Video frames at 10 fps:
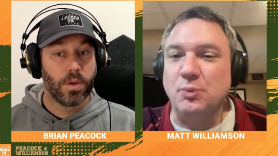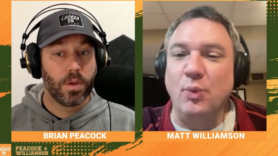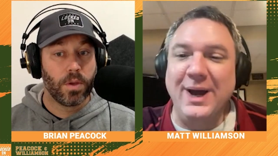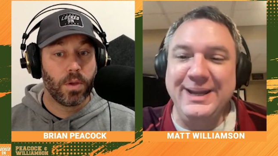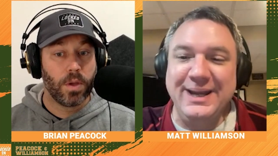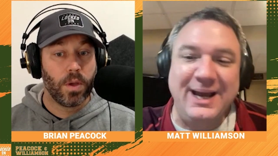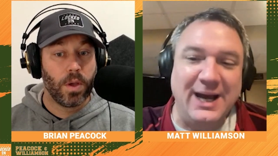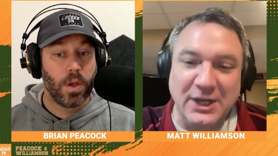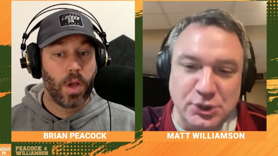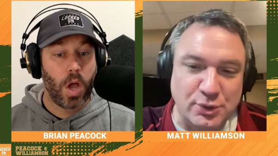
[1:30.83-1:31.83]

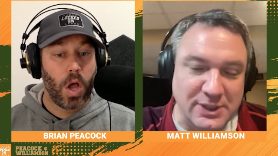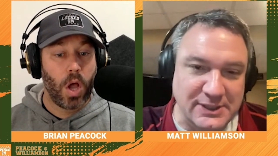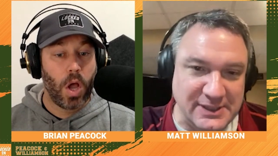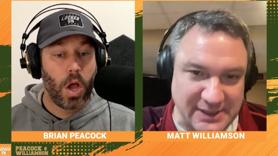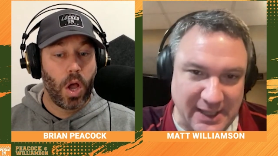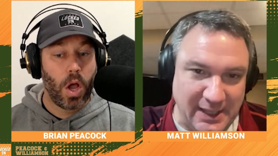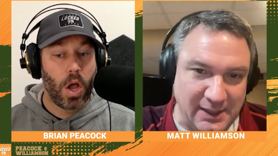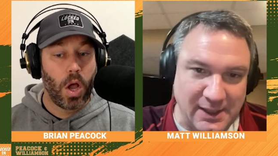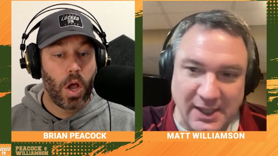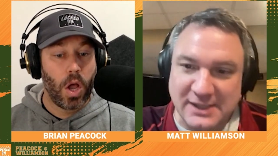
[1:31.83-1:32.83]
Speaker 1: 100 today
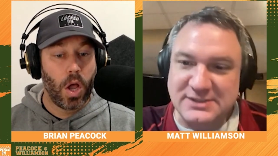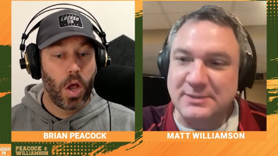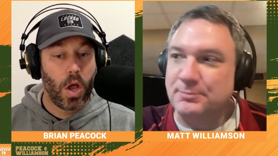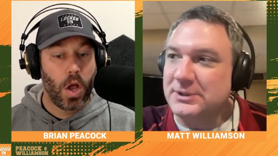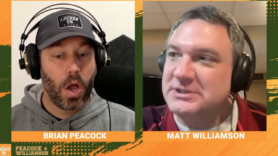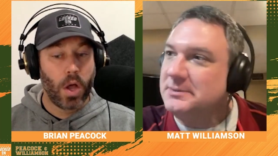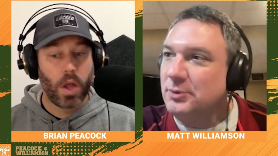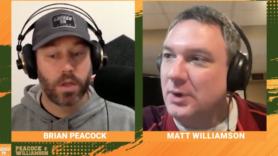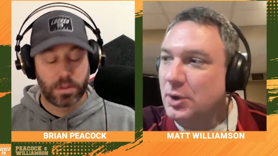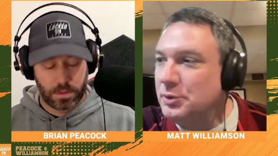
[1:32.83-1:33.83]
as the
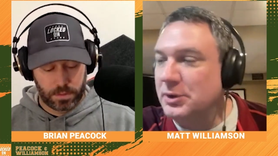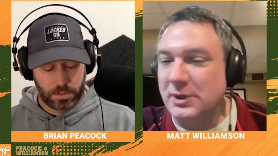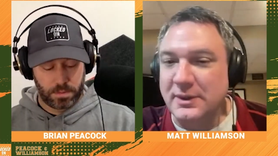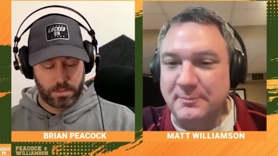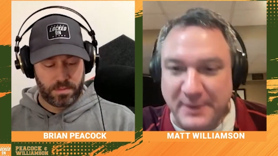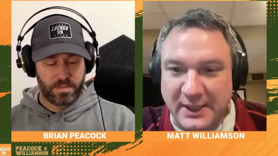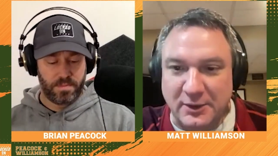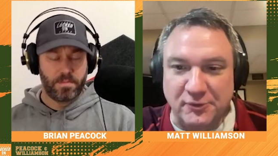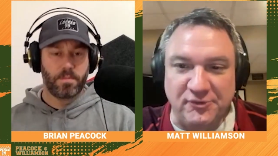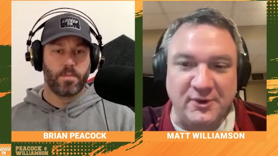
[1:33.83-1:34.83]
principal owner of the
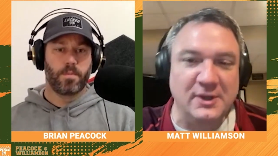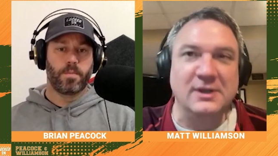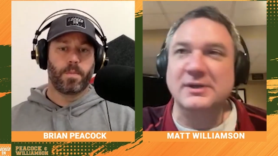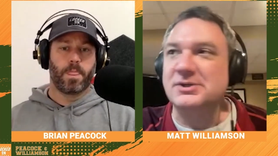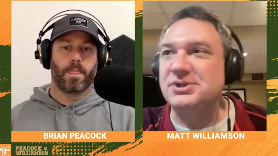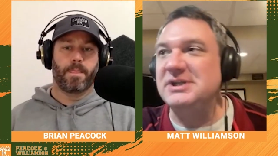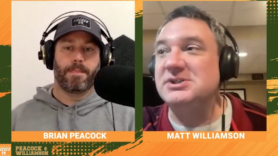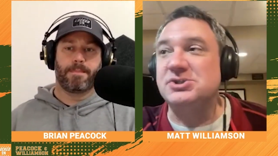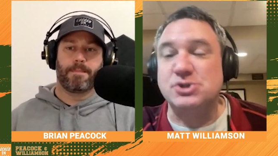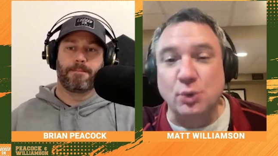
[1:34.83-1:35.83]
Bears. She's
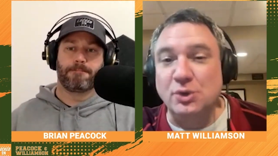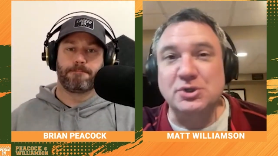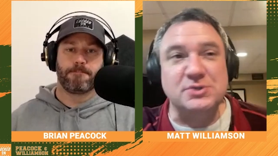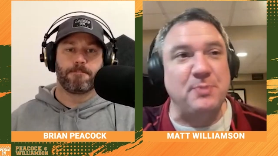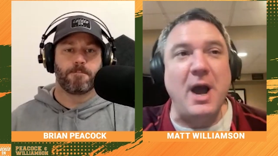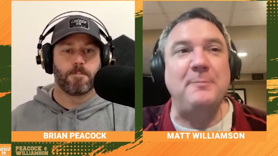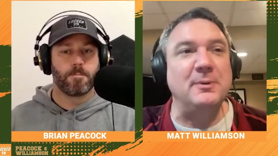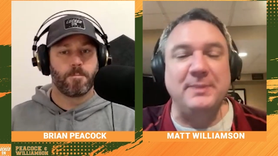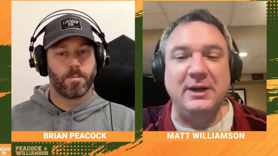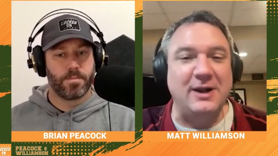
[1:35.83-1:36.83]
George Papa
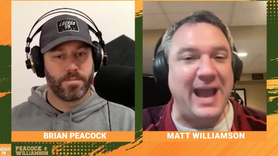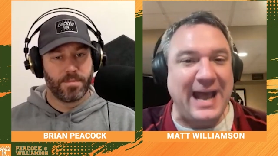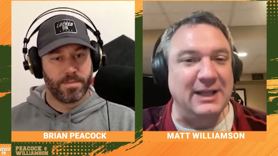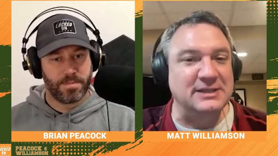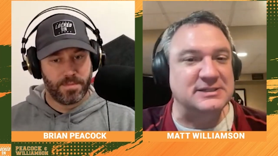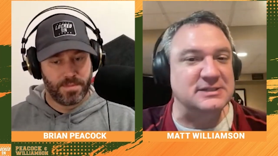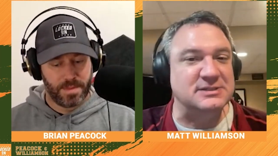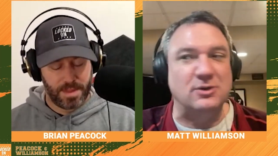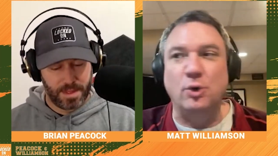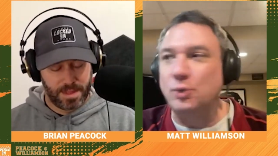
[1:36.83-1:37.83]
Bear
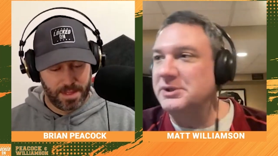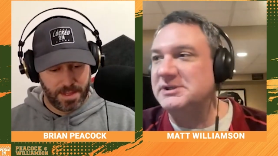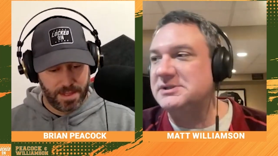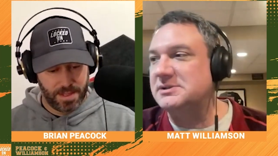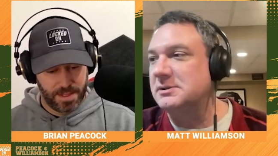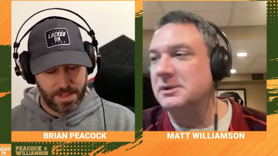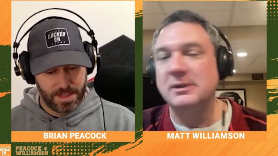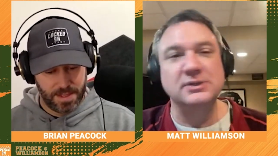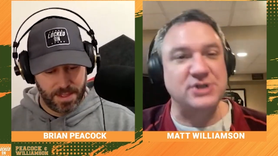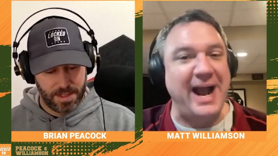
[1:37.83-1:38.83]
Halas's oldest
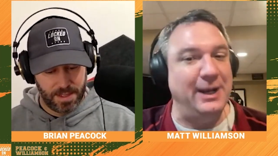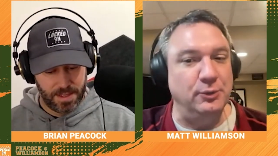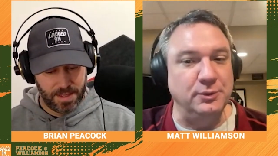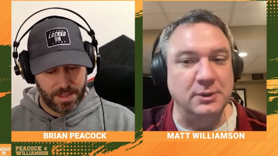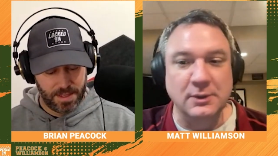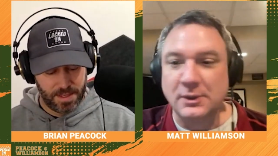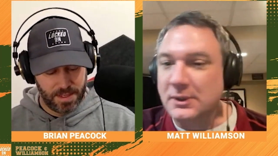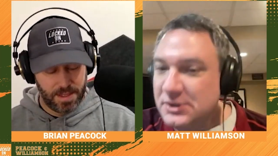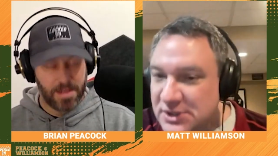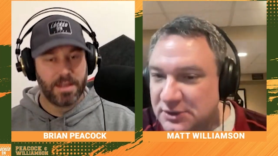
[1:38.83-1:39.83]
child.
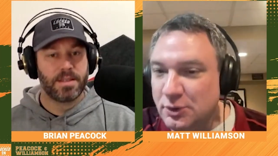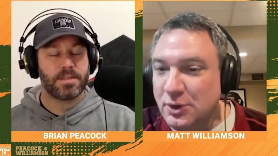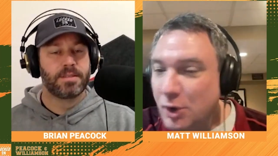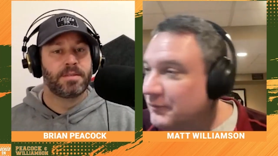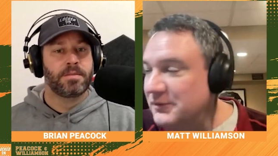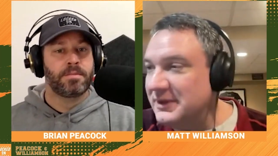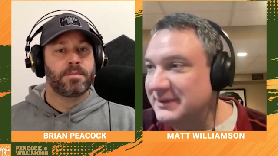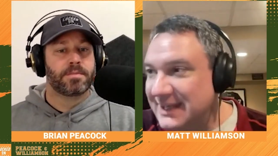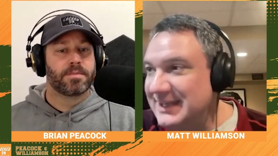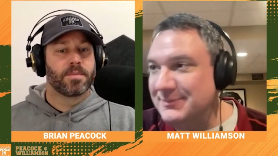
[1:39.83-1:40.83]
She took over the
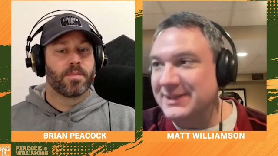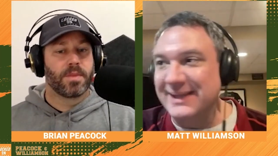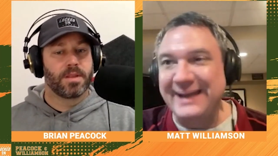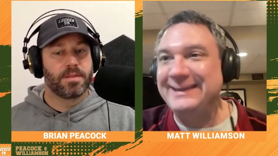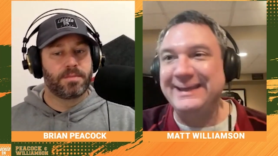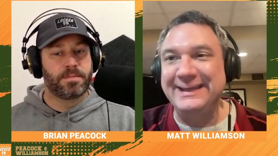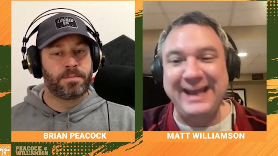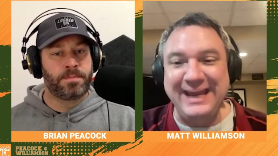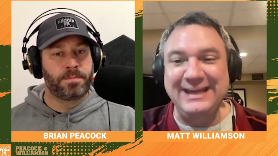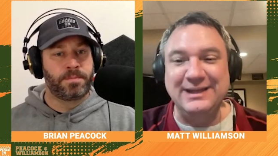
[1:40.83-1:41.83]
team in
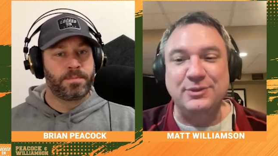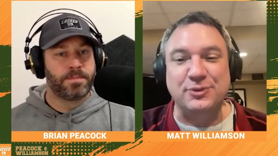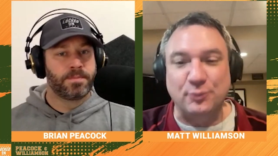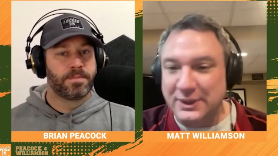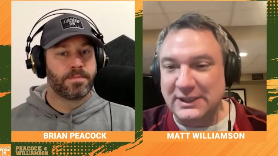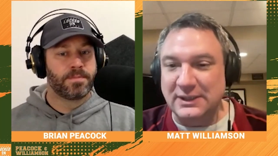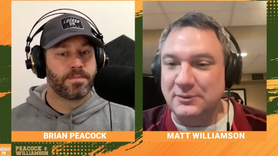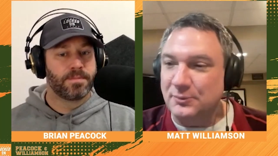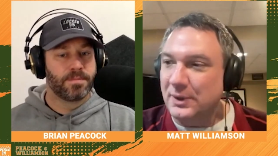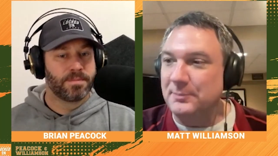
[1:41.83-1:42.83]
1983
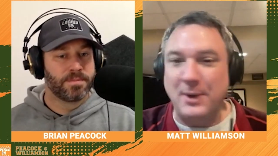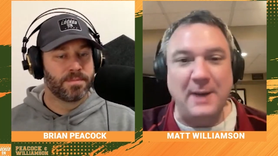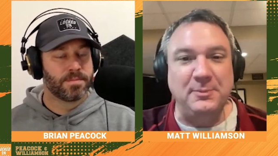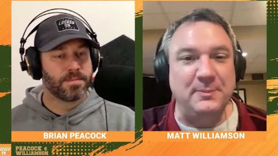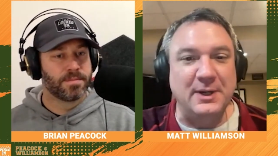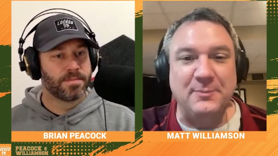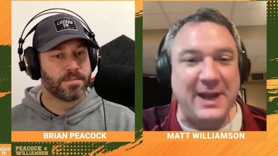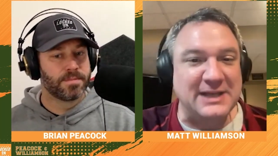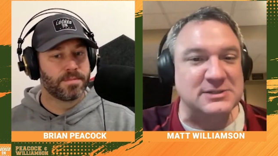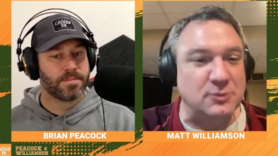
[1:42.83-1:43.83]
when Papa Bear
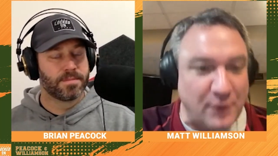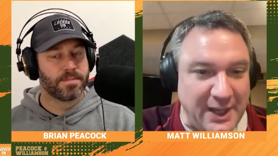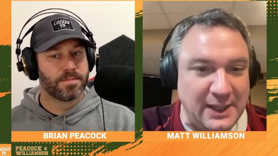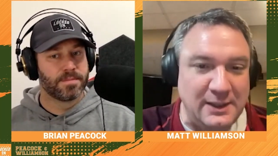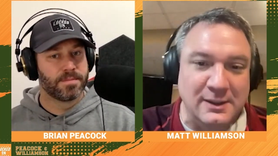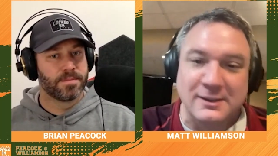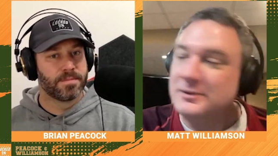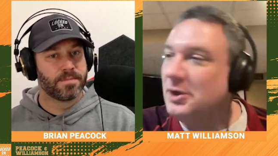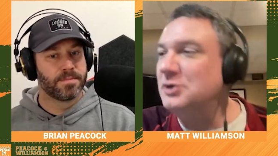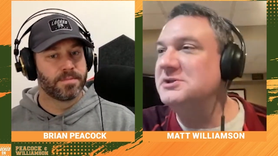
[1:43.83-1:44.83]
passed away.
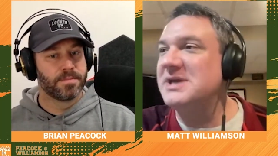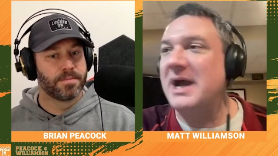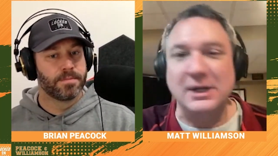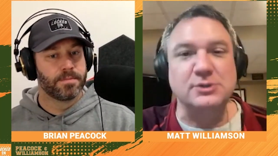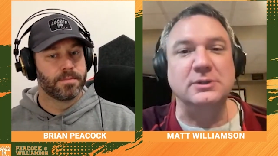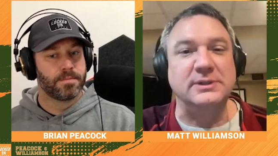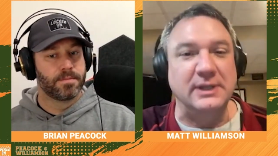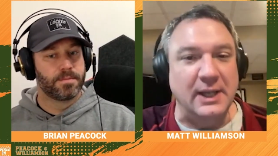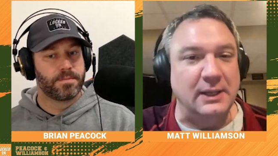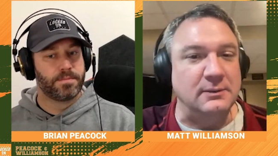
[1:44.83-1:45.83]
Turns 100
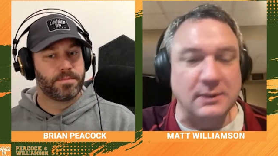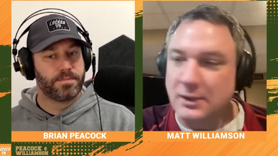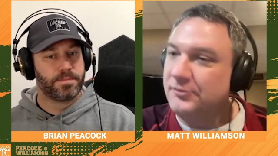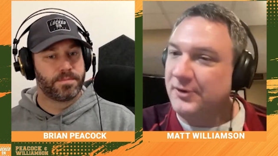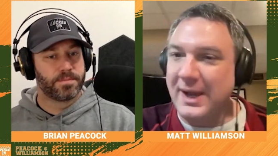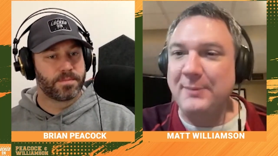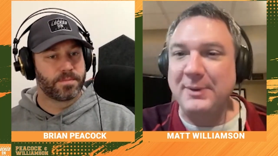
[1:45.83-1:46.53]
today. You know, so how